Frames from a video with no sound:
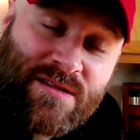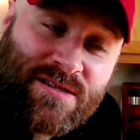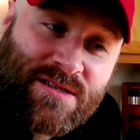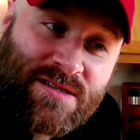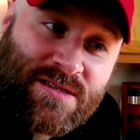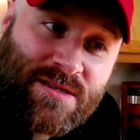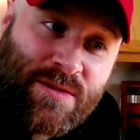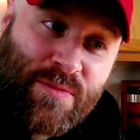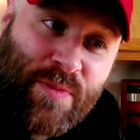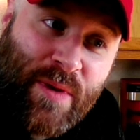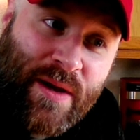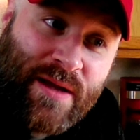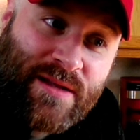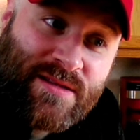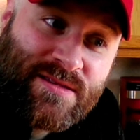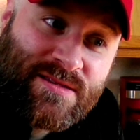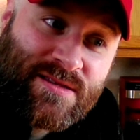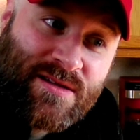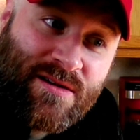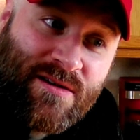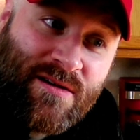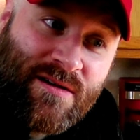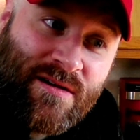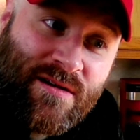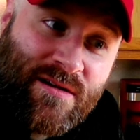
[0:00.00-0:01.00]
just depends
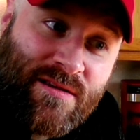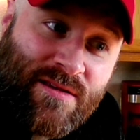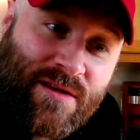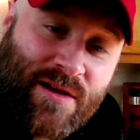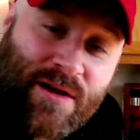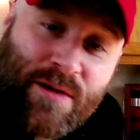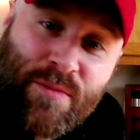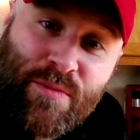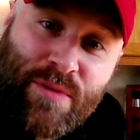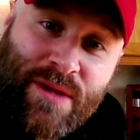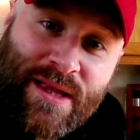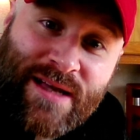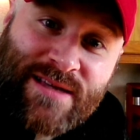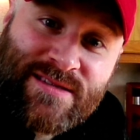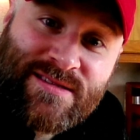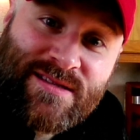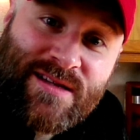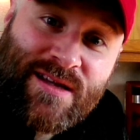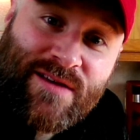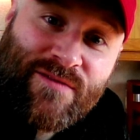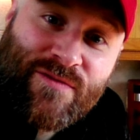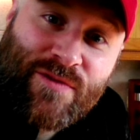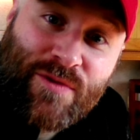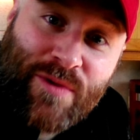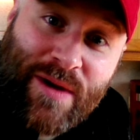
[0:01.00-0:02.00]
on the
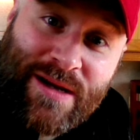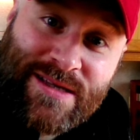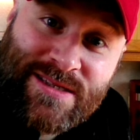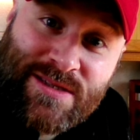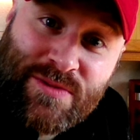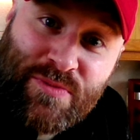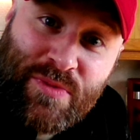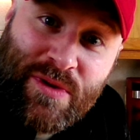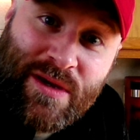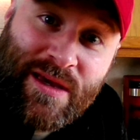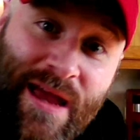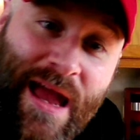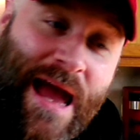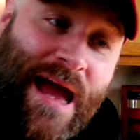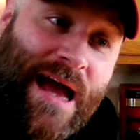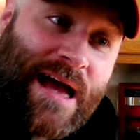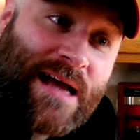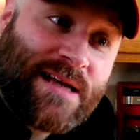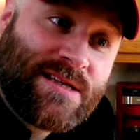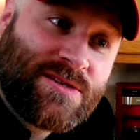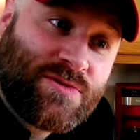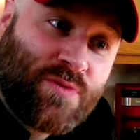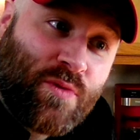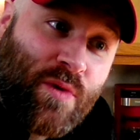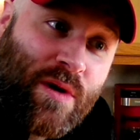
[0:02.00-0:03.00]
complexity of the recipe
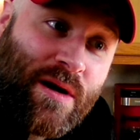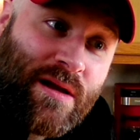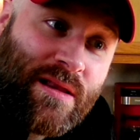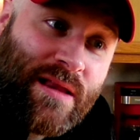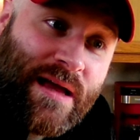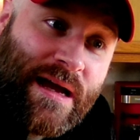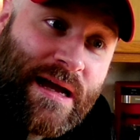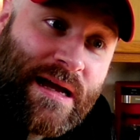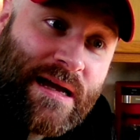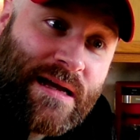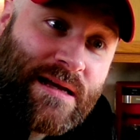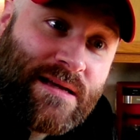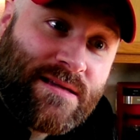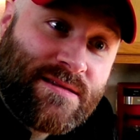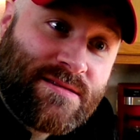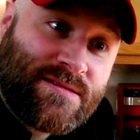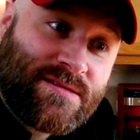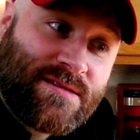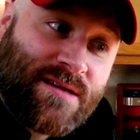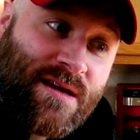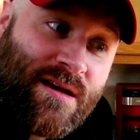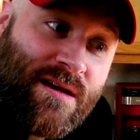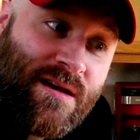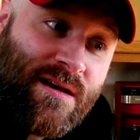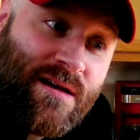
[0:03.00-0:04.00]
as well
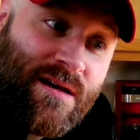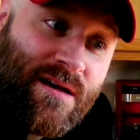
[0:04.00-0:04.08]
as,